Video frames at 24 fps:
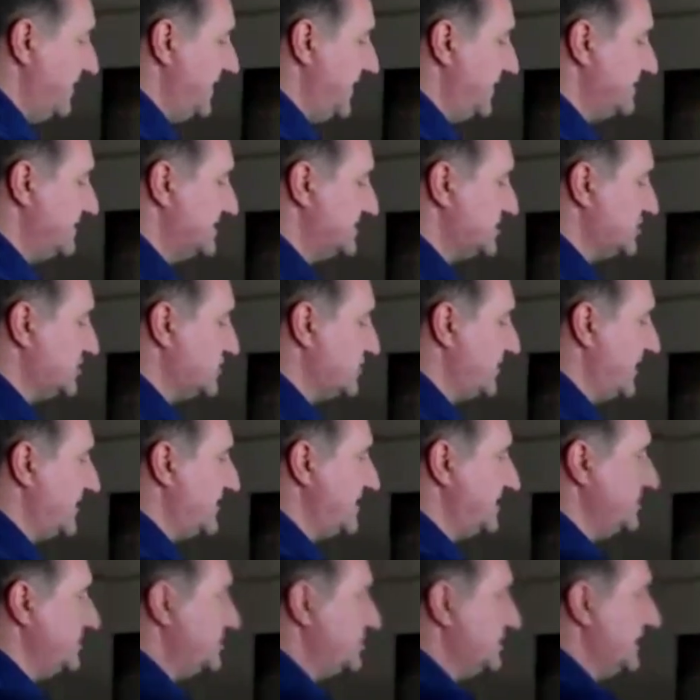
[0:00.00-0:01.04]
that the
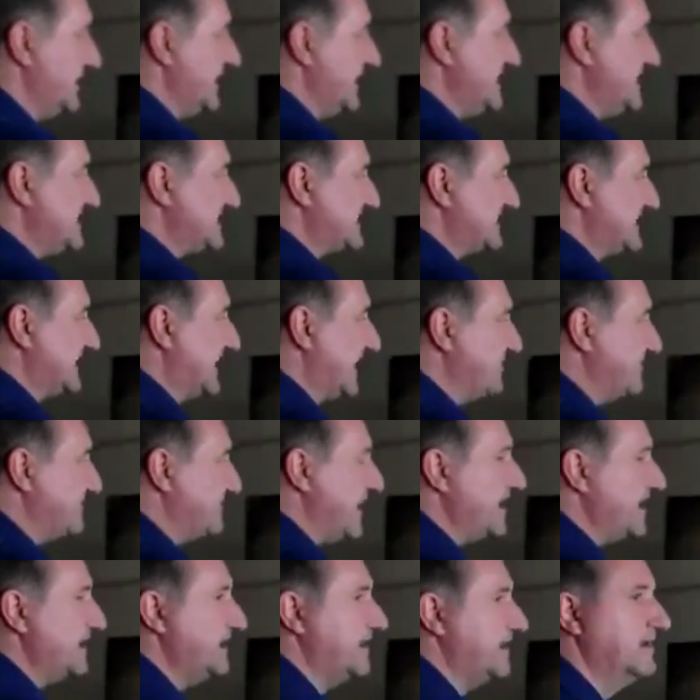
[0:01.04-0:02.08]
strategy is
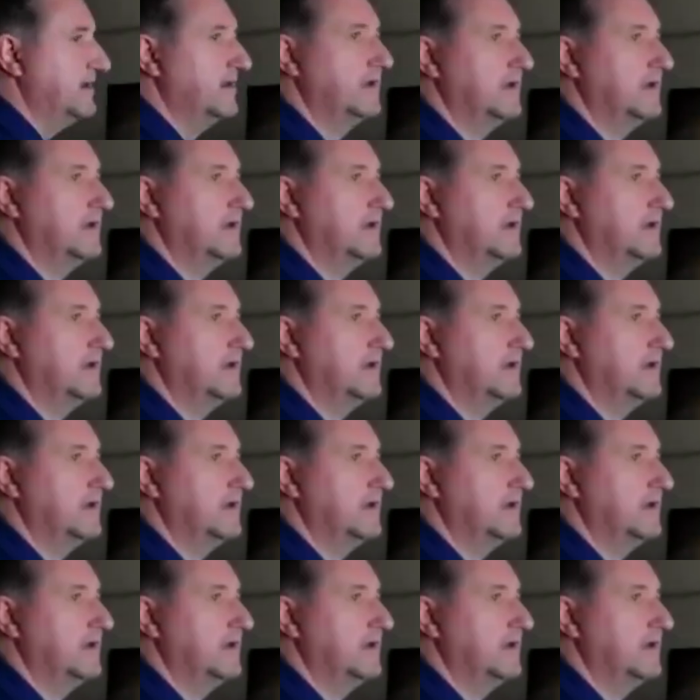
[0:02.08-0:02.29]
given.